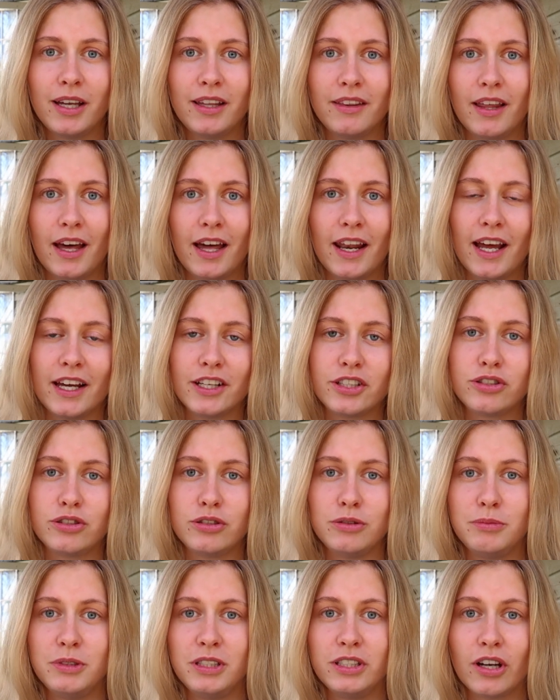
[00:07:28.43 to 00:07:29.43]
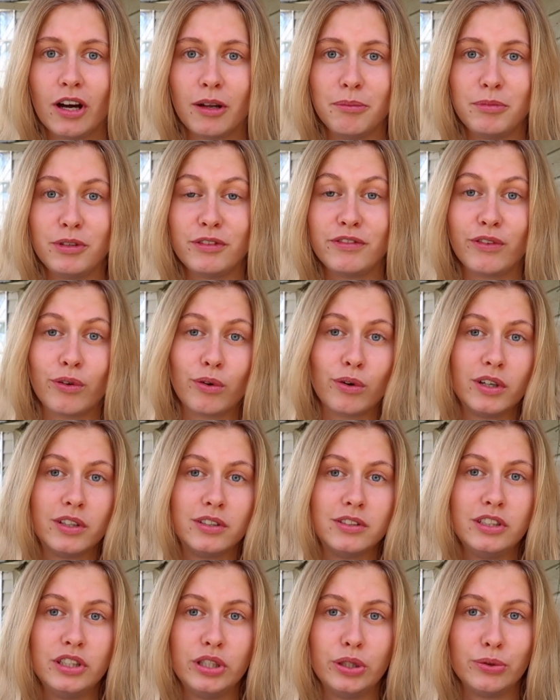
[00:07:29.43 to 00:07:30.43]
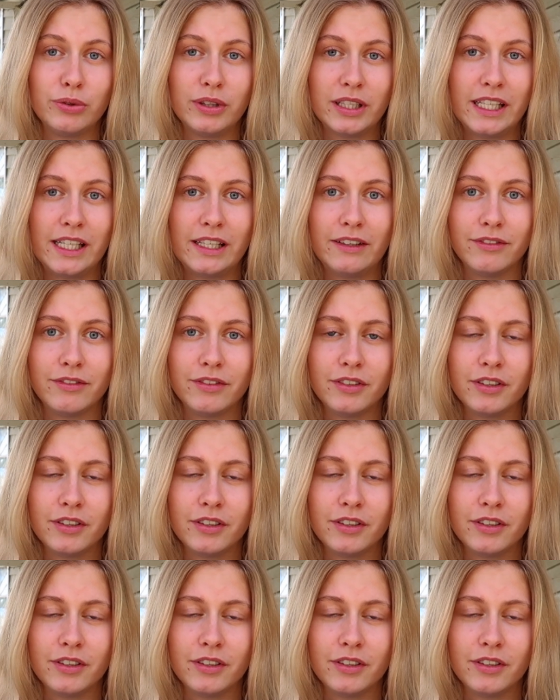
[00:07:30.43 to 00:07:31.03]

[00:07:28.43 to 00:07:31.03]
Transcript: and that has to be done before you leave.